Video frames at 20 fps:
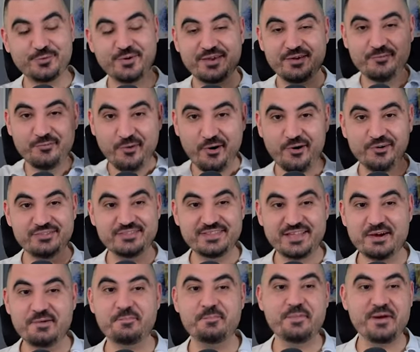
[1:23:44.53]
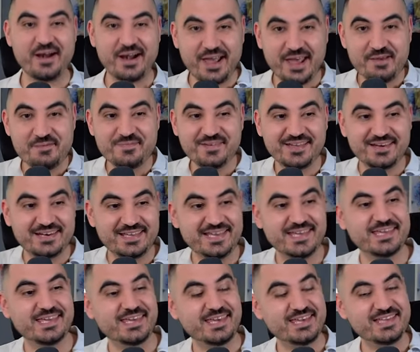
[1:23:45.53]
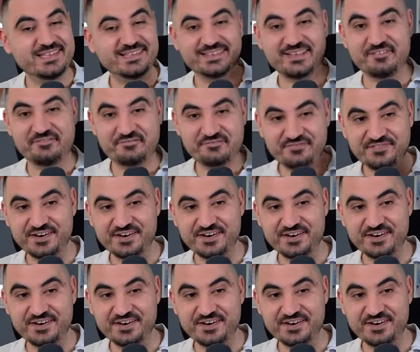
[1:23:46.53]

We won the Premier League in the